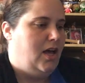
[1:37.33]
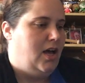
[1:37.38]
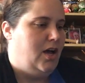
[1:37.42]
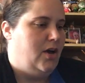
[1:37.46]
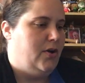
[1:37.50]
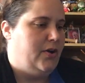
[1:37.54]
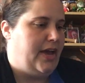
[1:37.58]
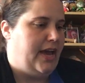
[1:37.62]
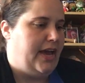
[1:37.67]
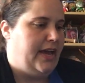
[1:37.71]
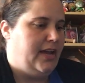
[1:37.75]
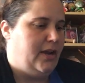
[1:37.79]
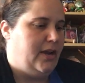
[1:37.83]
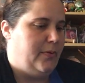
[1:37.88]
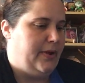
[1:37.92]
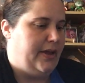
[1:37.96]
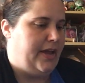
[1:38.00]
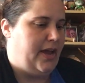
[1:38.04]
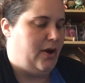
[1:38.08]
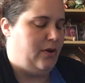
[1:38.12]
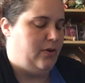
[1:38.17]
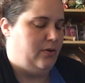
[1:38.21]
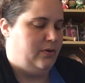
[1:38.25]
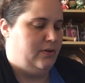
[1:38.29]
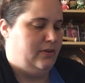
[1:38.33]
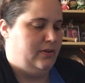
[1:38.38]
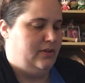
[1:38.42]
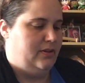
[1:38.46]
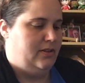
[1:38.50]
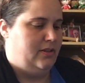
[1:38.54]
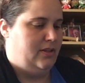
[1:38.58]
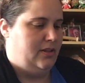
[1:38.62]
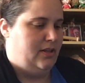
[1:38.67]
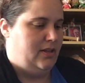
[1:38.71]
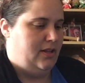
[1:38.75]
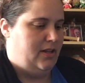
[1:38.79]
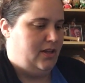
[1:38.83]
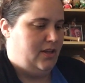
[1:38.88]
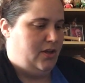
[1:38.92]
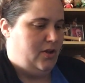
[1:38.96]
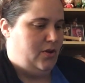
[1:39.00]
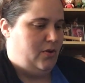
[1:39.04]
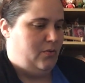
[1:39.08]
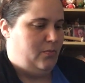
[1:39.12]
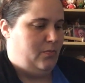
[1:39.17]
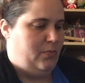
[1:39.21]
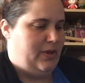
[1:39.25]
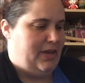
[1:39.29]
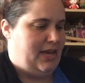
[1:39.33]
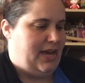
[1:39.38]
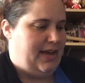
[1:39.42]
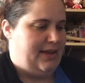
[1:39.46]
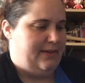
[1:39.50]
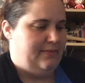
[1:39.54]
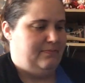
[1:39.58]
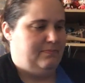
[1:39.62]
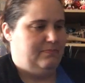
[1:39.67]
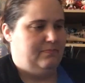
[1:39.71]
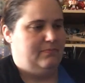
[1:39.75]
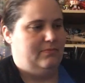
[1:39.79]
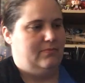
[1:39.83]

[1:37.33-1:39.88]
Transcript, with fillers: Okay, here we go. We got